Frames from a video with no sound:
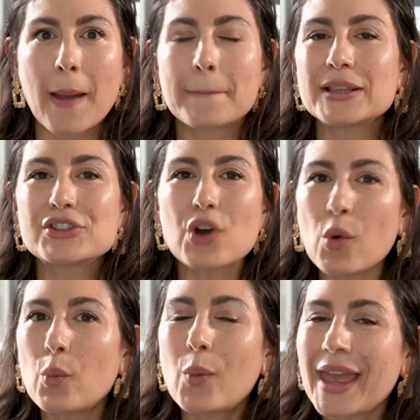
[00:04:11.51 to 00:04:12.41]
But
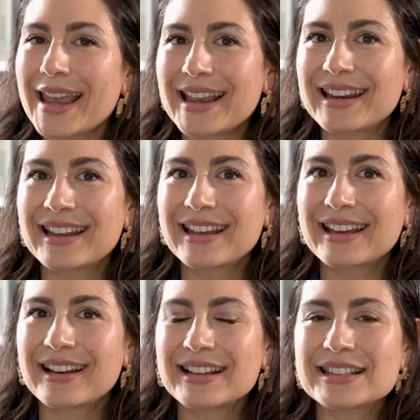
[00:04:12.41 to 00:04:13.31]
don't wait
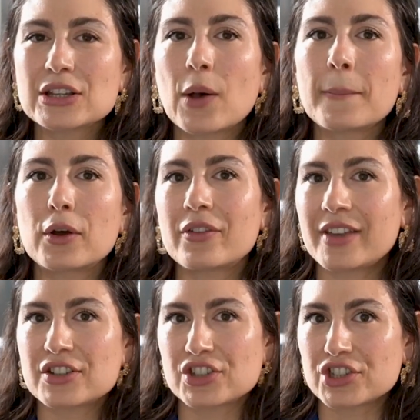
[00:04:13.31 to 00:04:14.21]
until
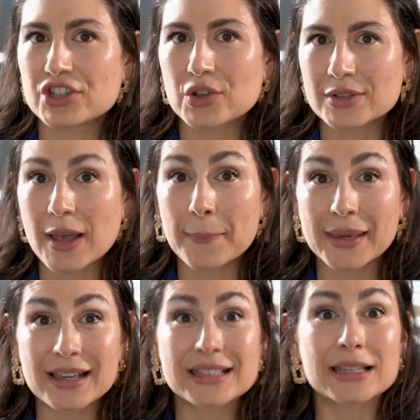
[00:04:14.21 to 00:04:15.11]
motivation shows up
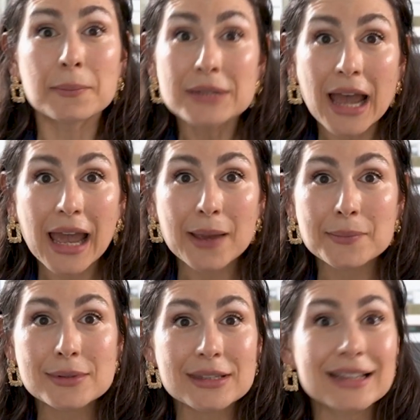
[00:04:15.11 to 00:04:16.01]
because
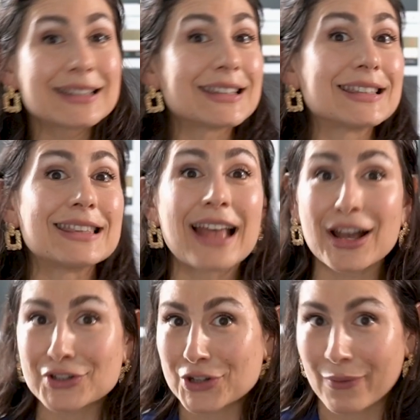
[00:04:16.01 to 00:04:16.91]
sometimes it does
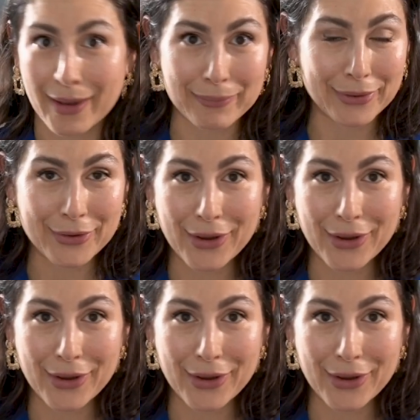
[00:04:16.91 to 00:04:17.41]
not show up.